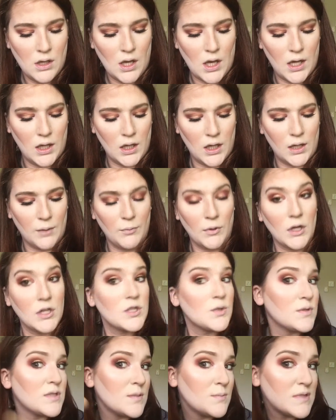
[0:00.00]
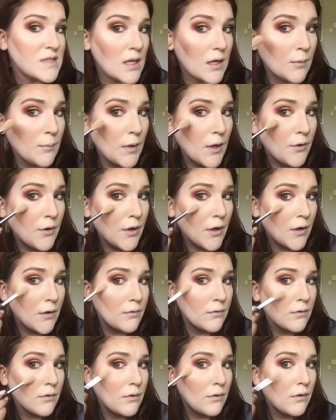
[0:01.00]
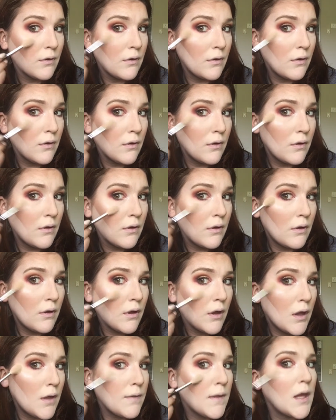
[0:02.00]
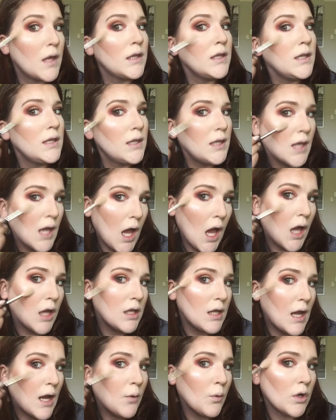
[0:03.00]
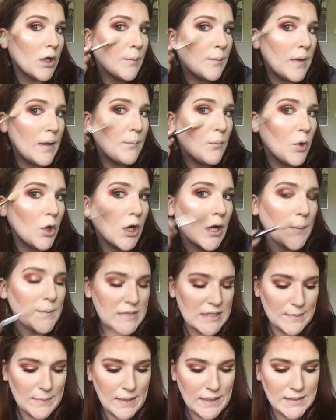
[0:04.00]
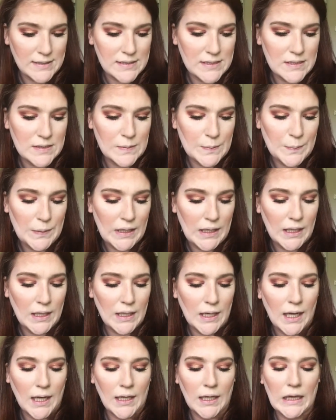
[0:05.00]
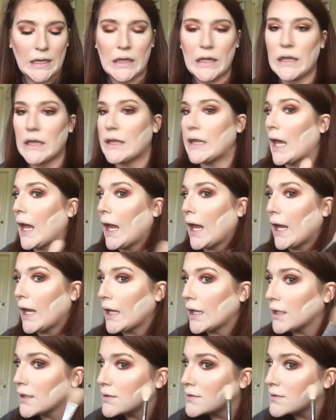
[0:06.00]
highlighting brush with some setting powder. And then, yeah, now we're a bit more up to my speed, honey. Thanks.